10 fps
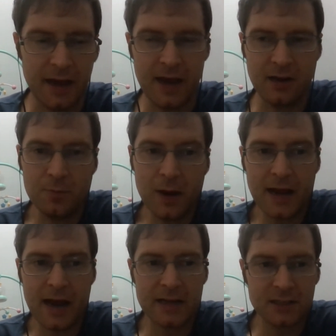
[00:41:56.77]
And you might
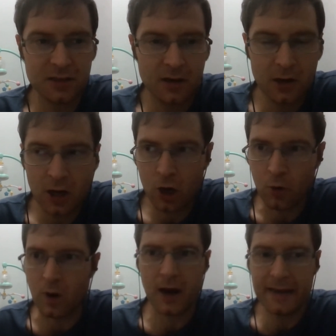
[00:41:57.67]
ask,
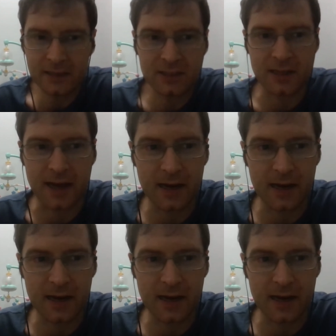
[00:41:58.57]
why is that?